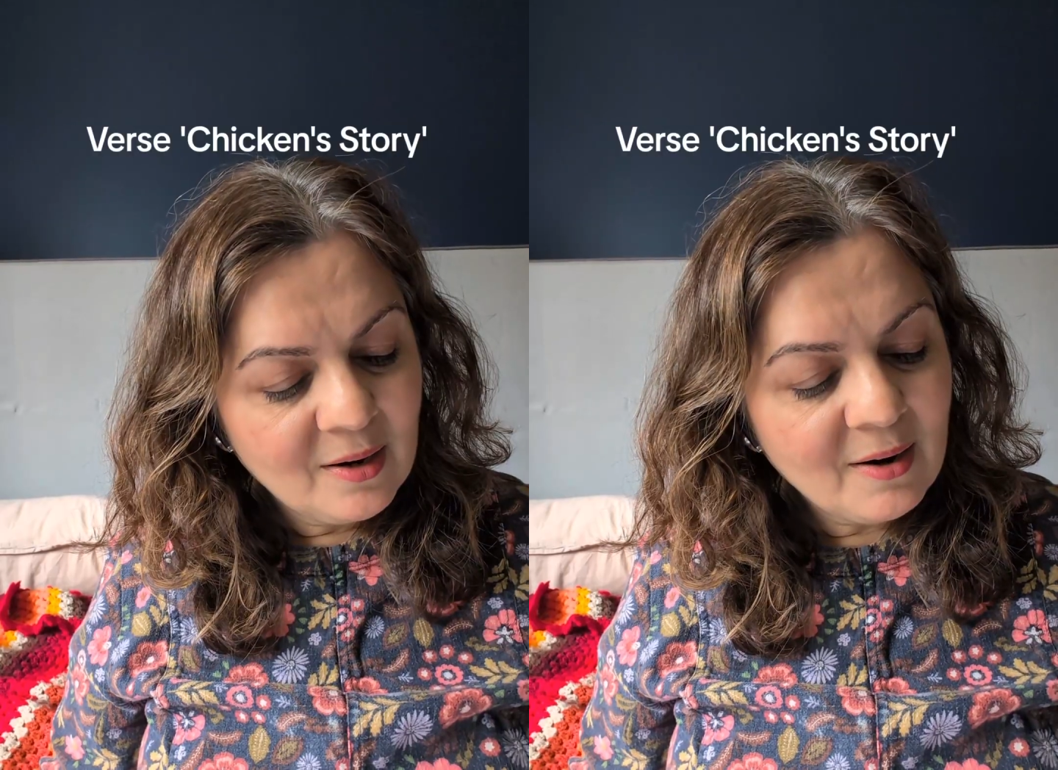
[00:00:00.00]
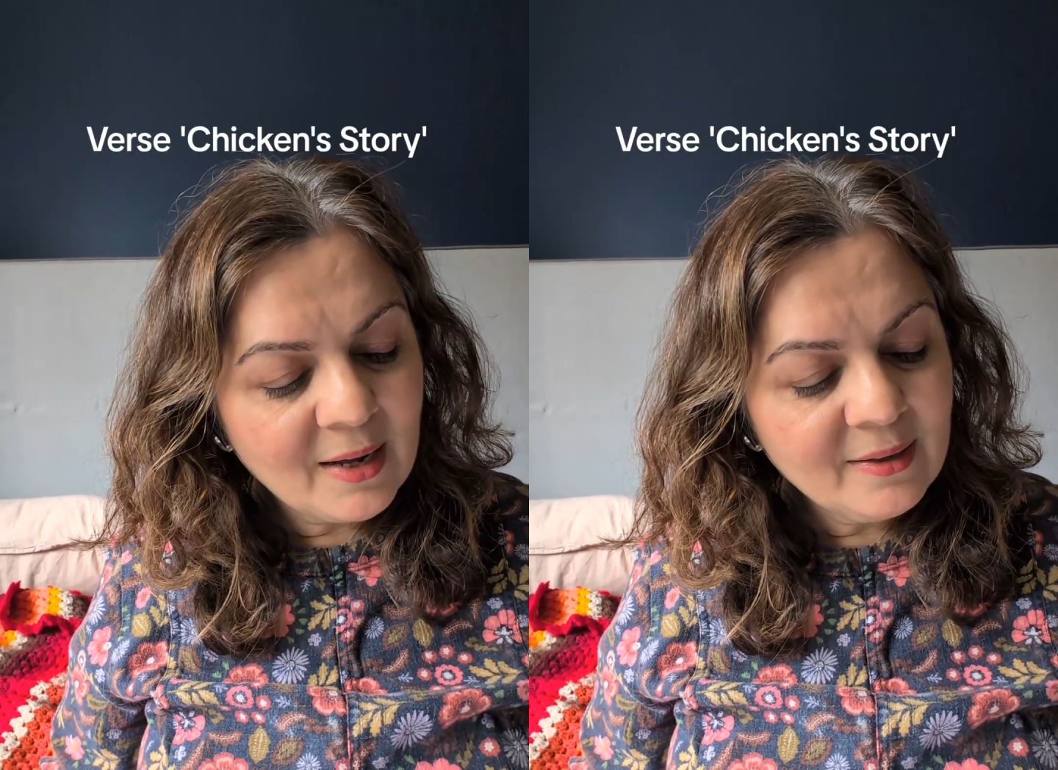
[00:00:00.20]

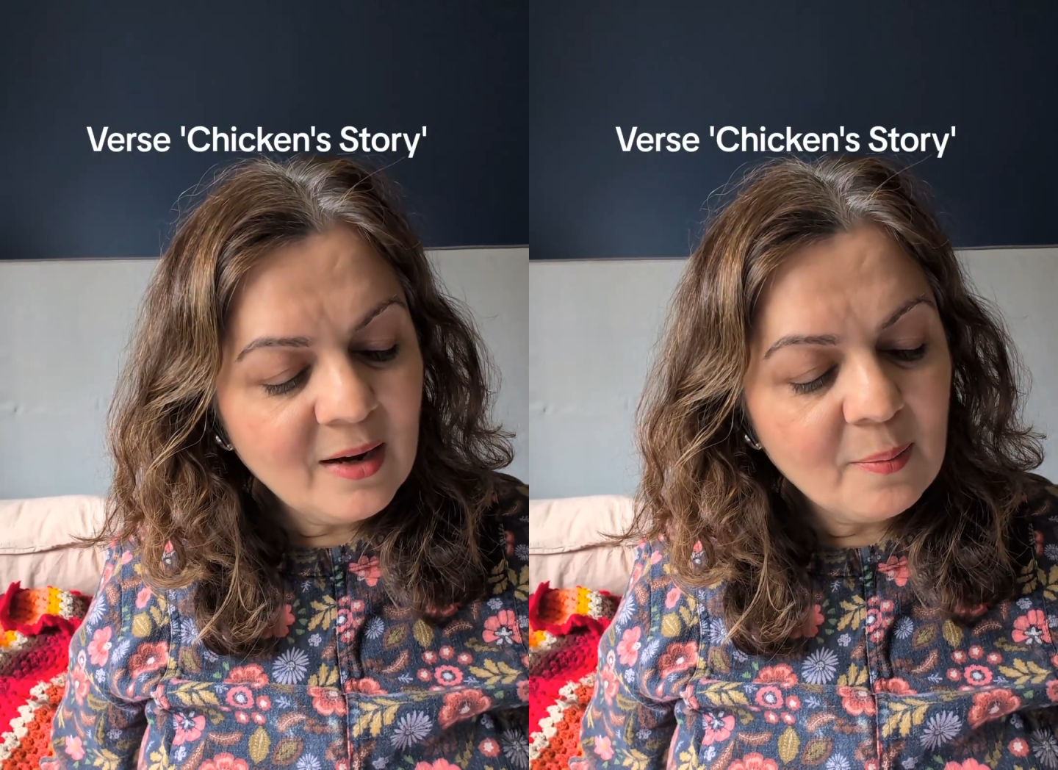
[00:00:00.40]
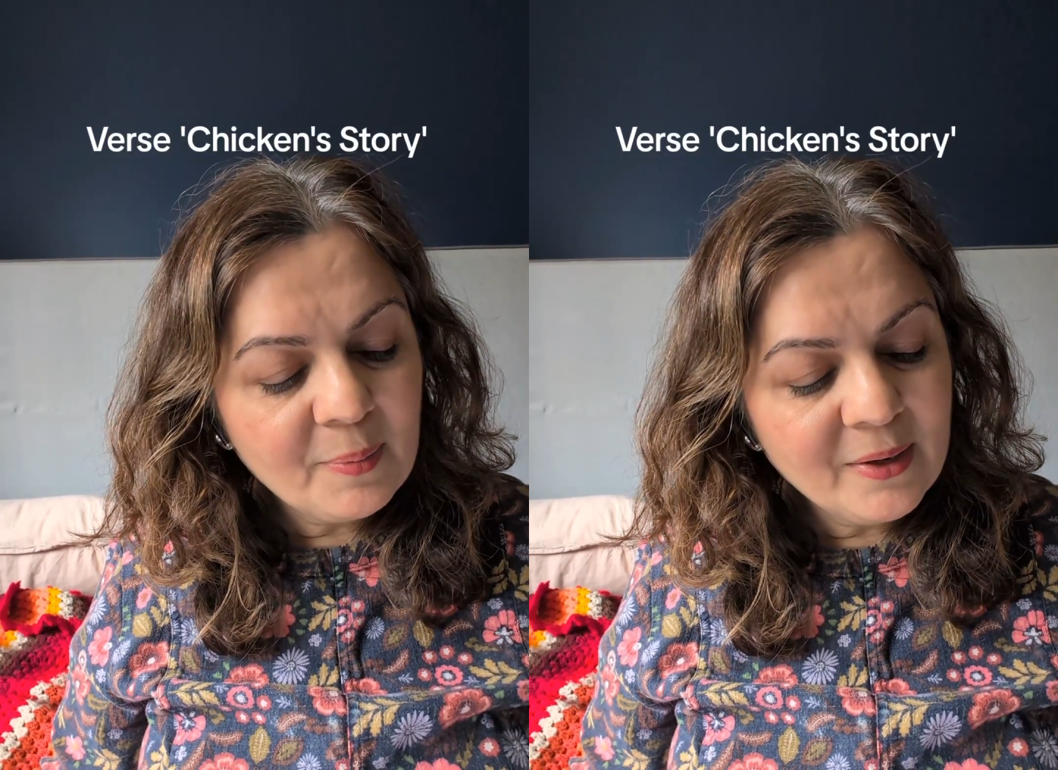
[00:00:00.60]
Rather
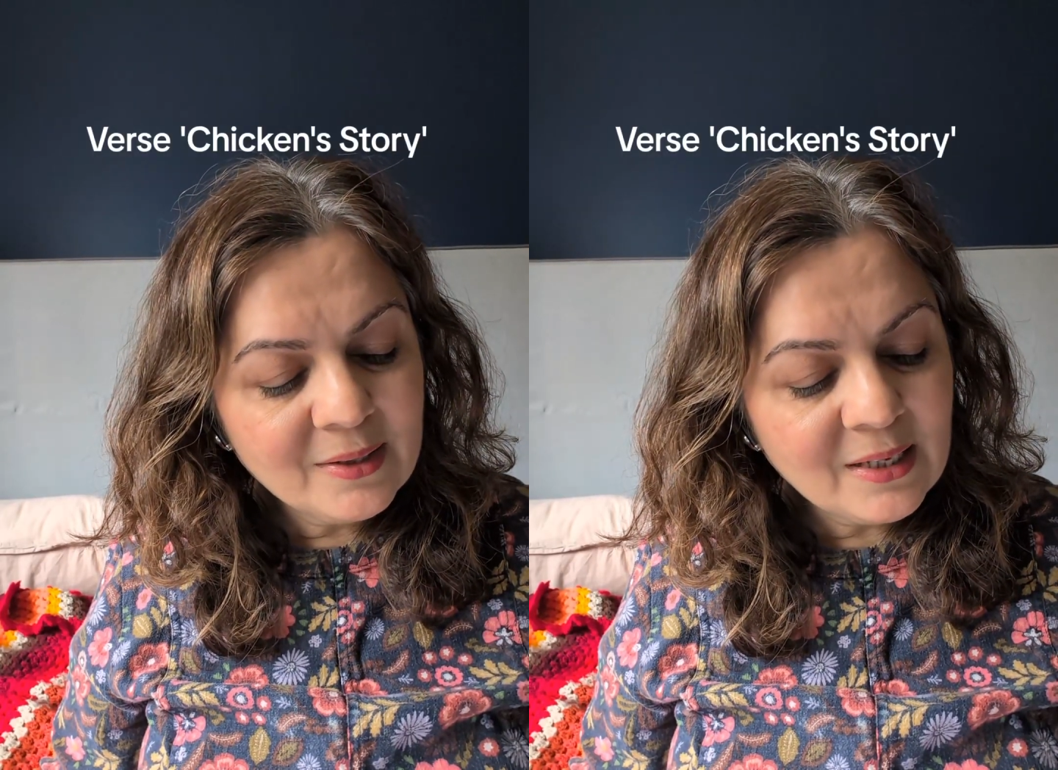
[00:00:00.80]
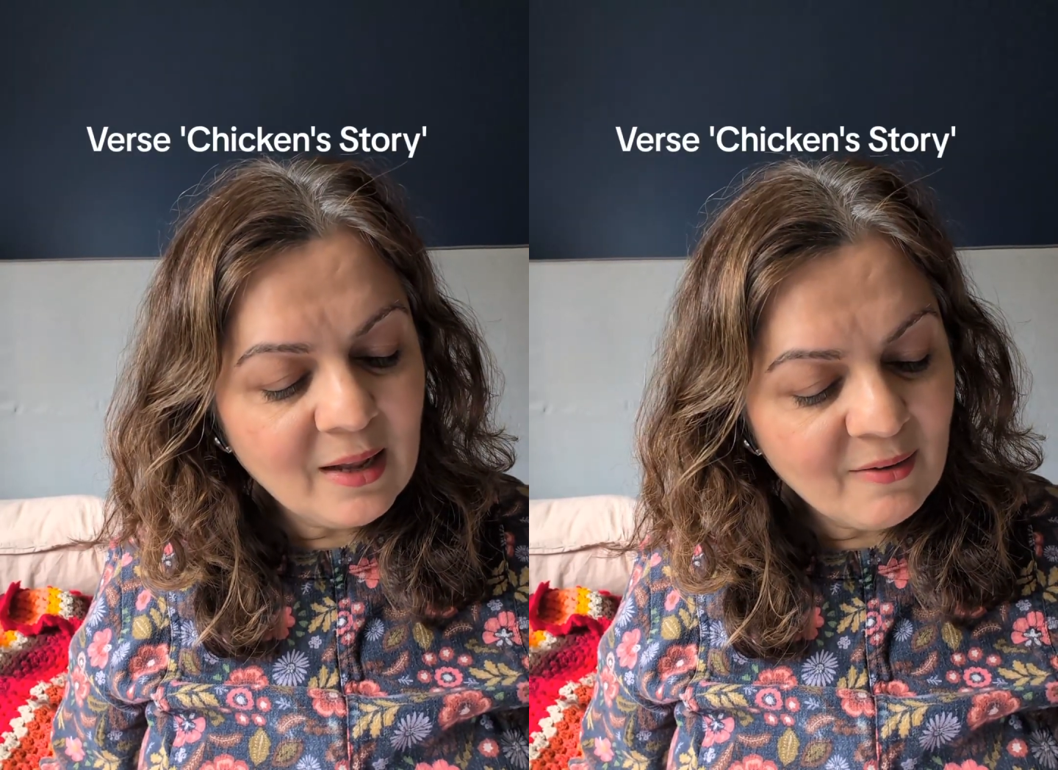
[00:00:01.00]

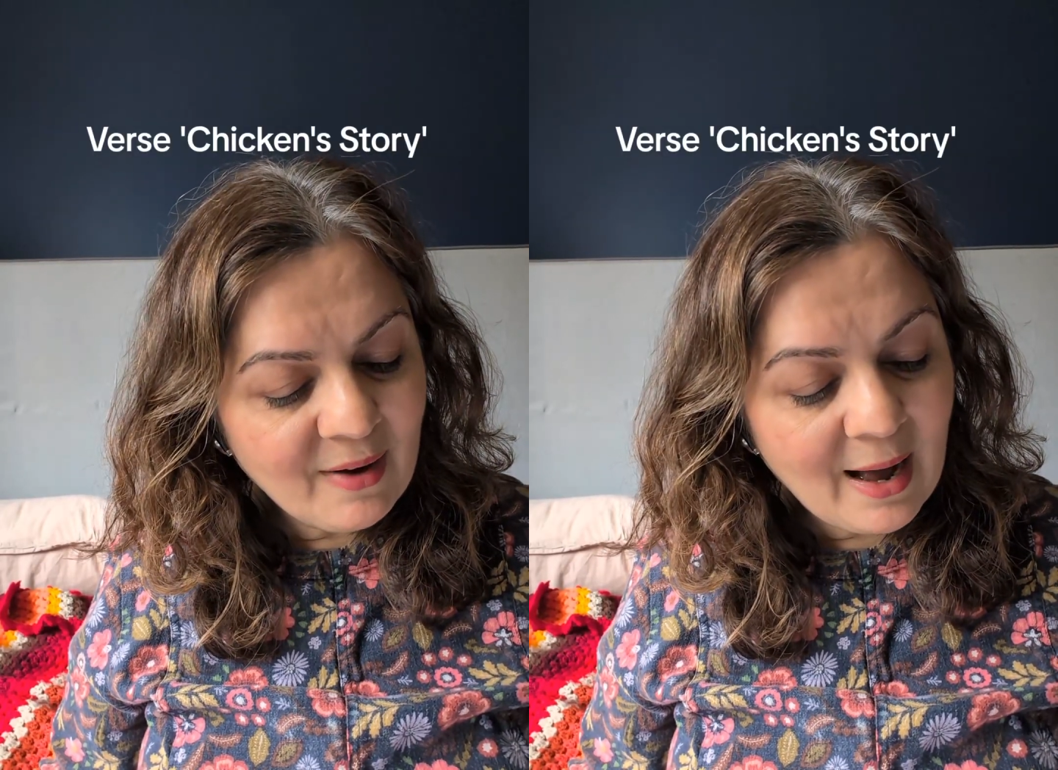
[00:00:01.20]
appears love